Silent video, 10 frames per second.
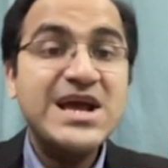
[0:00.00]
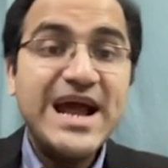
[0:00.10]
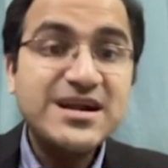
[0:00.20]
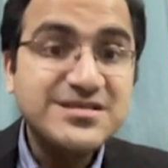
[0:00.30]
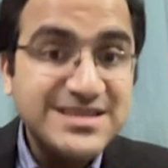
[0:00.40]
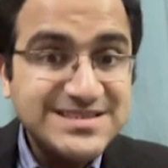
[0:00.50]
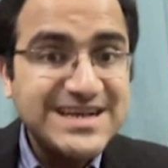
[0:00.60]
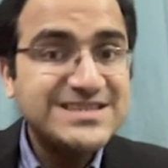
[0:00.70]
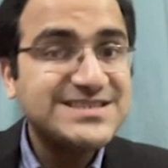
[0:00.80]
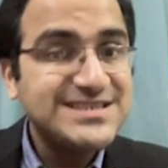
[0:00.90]
and this
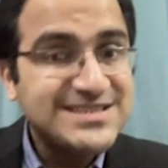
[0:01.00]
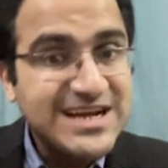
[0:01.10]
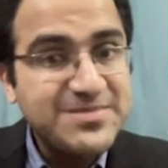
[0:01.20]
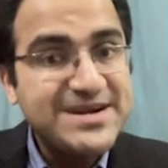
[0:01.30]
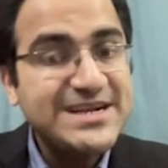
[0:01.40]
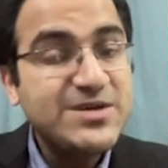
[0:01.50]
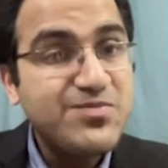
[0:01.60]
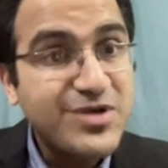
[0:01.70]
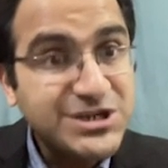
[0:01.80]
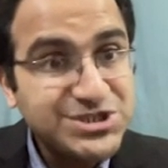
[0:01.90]
ST segment
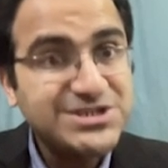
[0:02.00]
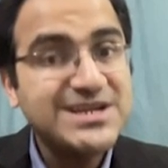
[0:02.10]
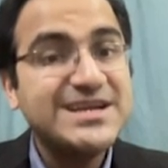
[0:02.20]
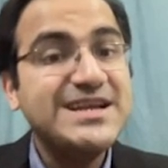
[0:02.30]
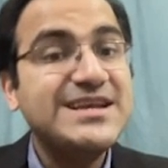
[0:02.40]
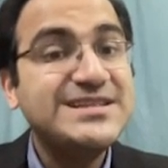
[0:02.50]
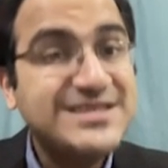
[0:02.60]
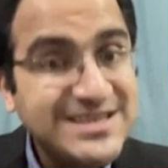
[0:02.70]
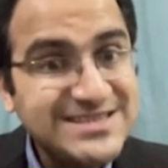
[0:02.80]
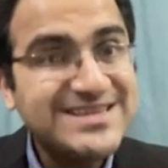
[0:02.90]
depression in
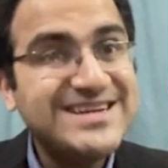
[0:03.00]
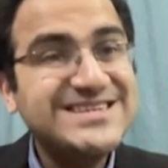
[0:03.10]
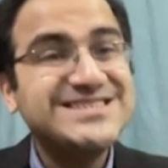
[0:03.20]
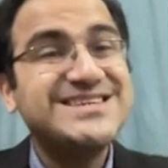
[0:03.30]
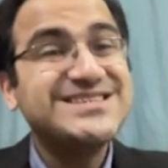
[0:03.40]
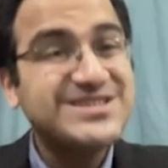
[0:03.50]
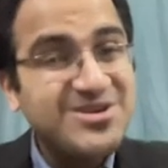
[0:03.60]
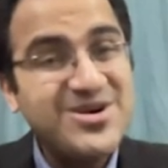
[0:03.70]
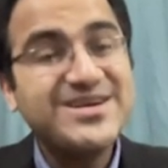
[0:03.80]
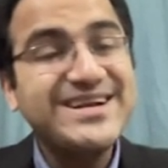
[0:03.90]
these leads does
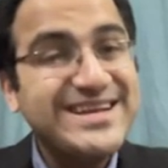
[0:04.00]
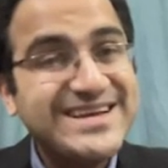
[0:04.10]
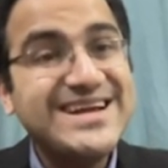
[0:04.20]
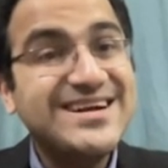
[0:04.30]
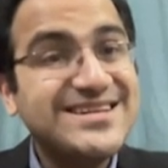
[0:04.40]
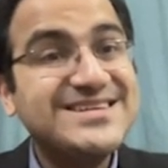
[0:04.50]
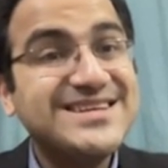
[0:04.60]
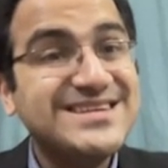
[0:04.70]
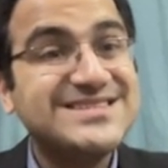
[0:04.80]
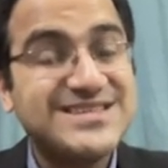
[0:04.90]
not indicate that
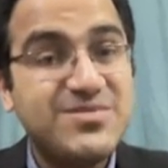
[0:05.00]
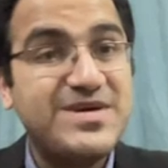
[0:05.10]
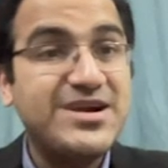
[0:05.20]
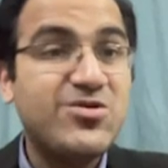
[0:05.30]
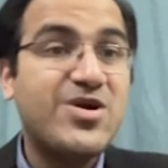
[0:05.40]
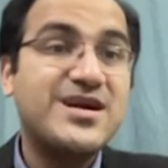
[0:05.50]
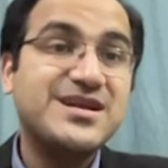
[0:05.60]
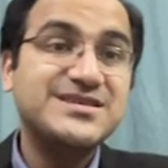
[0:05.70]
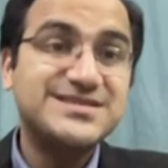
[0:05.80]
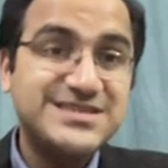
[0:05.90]
there is
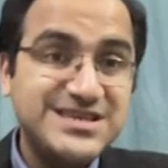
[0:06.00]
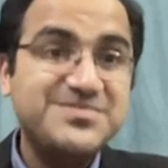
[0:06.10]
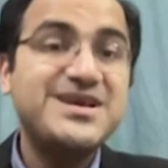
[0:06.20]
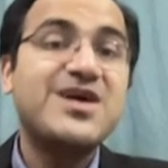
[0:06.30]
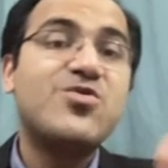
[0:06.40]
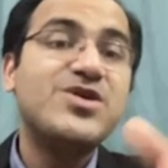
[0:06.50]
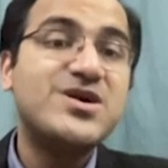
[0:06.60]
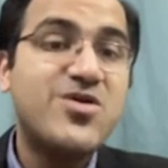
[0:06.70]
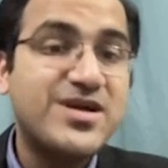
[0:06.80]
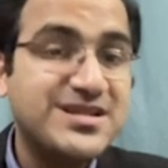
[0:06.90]
subendocardial ischemia going
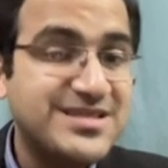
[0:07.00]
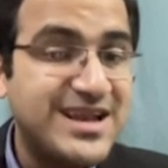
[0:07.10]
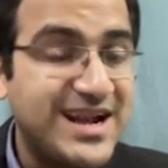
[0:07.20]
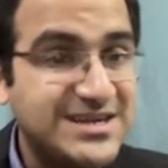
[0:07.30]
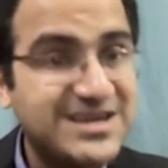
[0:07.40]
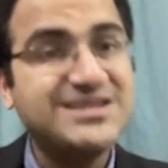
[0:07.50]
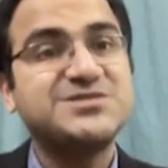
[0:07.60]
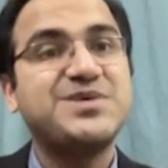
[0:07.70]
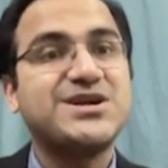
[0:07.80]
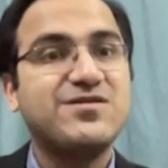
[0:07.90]
on in the lateral
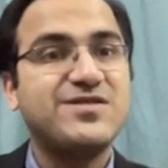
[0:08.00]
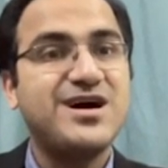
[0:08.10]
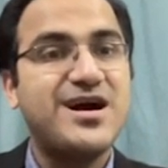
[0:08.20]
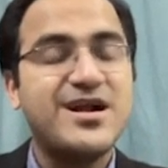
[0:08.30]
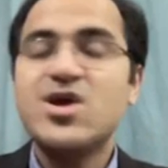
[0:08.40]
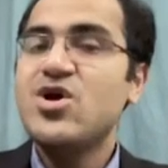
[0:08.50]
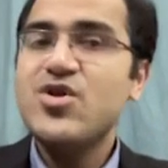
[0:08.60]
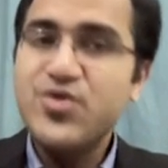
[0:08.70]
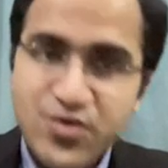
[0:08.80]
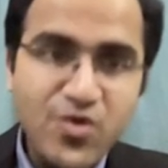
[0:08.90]
aspect of the heart.
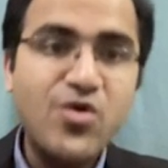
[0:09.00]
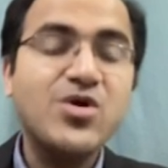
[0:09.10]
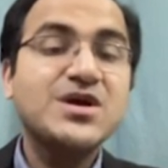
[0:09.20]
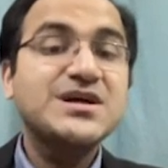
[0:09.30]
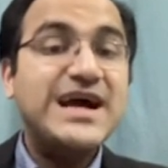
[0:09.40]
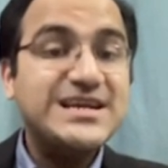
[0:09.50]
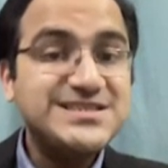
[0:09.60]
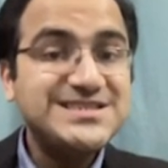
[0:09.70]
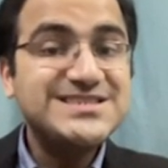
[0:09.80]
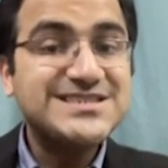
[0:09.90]
No,
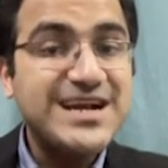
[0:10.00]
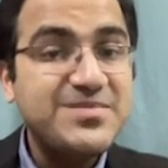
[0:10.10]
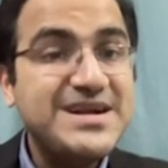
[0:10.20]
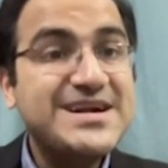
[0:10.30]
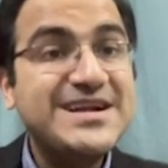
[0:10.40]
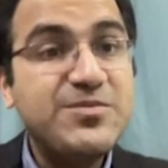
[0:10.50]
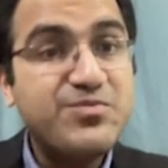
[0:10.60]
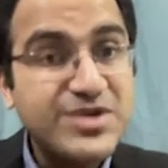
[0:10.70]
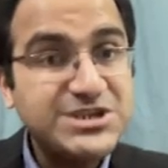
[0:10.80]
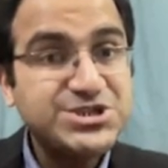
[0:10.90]
ST segment
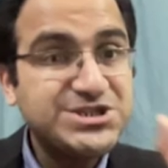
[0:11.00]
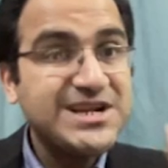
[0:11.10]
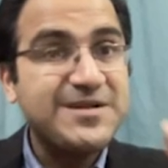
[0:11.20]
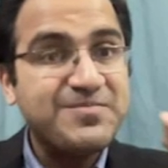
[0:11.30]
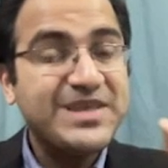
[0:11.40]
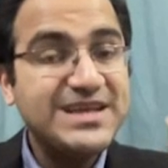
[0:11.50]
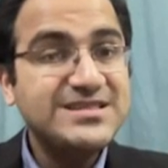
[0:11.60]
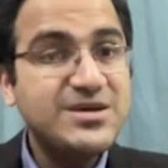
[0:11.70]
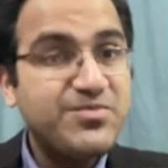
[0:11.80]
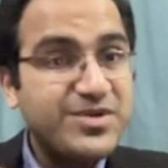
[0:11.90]
depression in
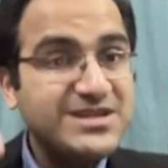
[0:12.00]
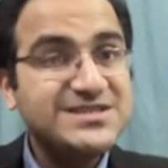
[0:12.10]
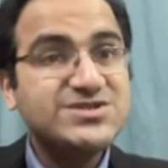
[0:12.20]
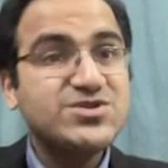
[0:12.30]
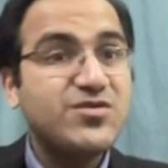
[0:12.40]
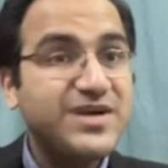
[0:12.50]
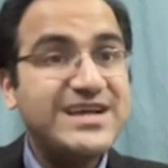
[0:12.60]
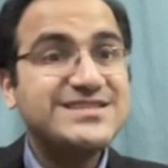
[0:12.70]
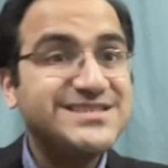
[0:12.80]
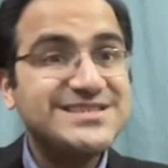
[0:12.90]
the presence of
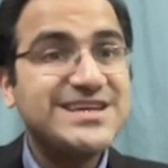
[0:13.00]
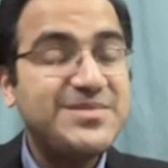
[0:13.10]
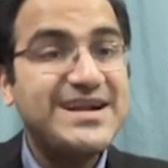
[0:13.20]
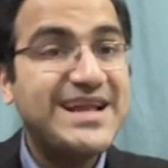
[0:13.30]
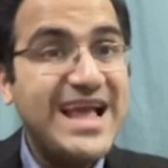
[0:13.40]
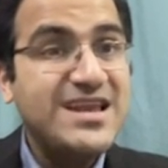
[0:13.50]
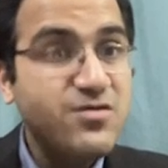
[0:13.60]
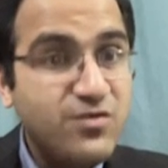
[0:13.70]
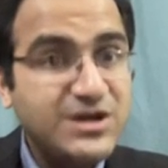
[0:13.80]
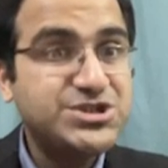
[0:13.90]
ST segment
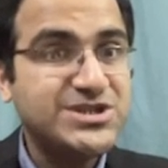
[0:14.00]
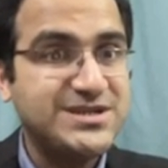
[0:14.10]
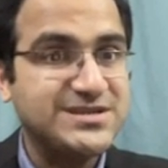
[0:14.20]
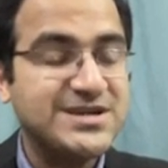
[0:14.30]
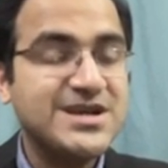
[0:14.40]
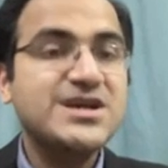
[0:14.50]
elevation